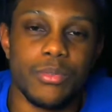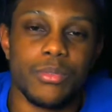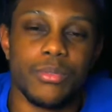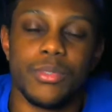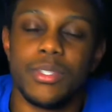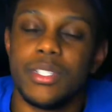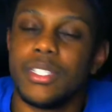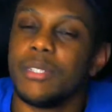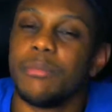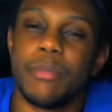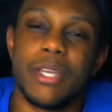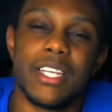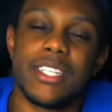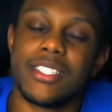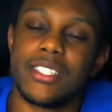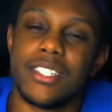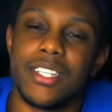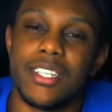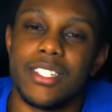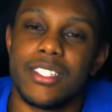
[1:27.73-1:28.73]
really make
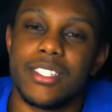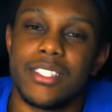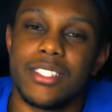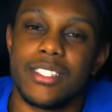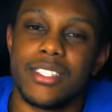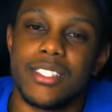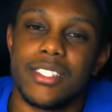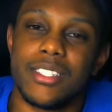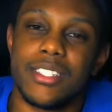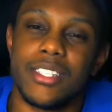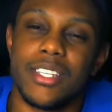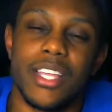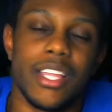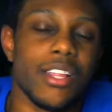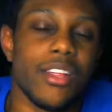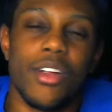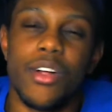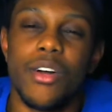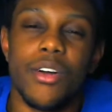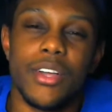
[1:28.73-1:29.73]
sense at
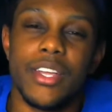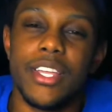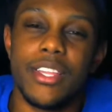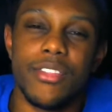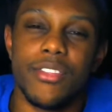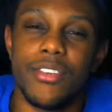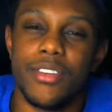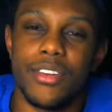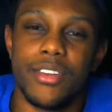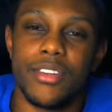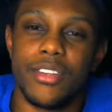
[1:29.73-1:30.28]
all either.